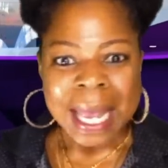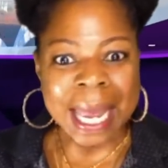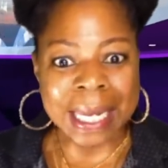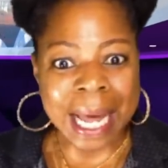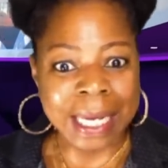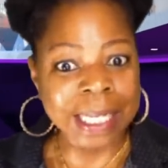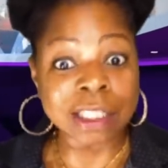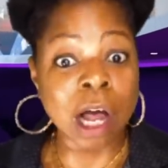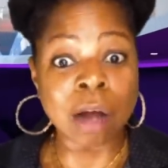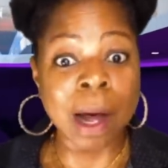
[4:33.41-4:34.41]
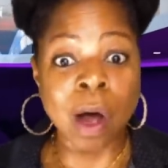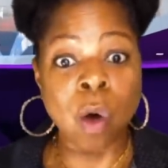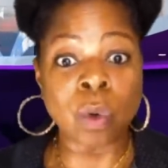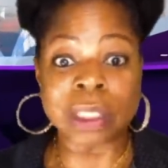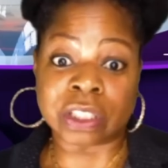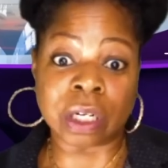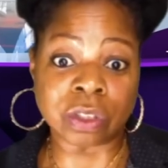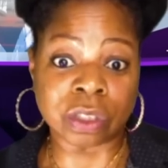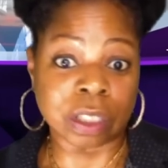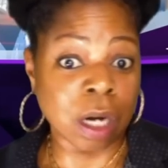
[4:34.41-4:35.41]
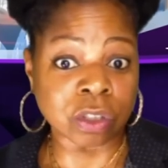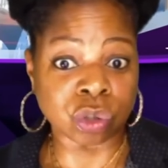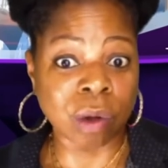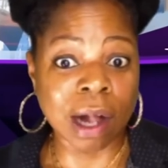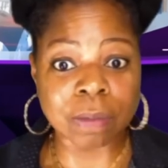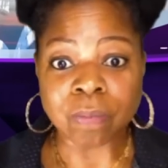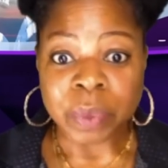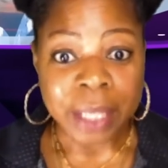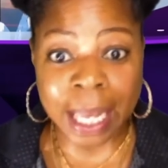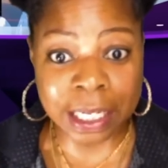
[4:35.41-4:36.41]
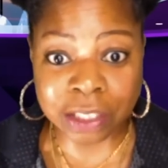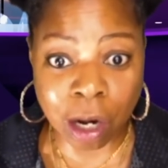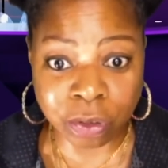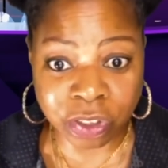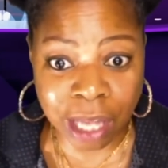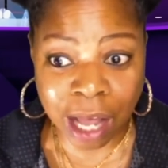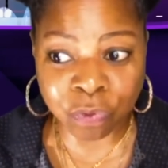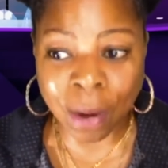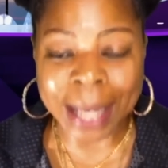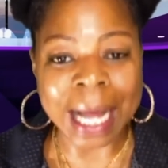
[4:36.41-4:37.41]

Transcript: And he's talking about, oh, well, it's her truck and it's her stuff, right?